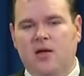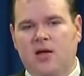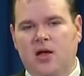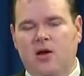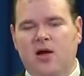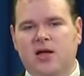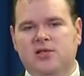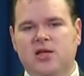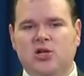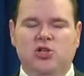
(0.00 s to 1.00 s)
In our next
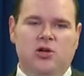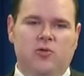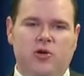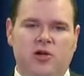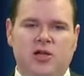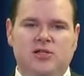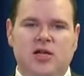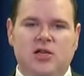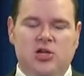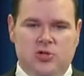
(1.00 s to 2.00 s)
session, we'll
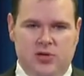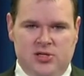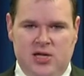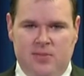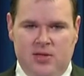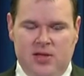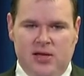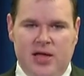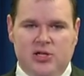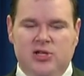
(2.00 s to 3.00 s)
continue to examine the
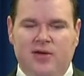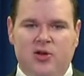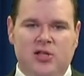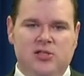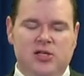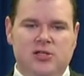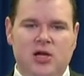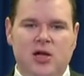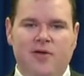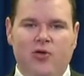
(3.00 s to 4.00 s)
alleged evidences
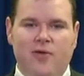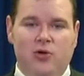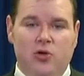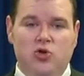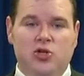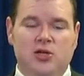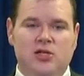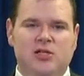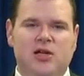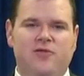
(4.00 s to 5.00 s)
for evolution to
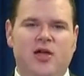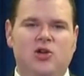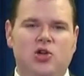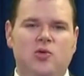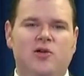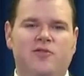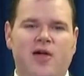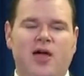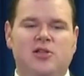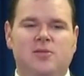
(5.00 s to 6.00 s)
see if they do in
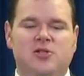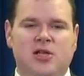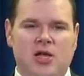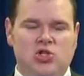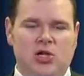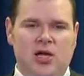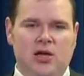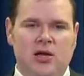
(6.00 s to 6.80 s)
fact substantiate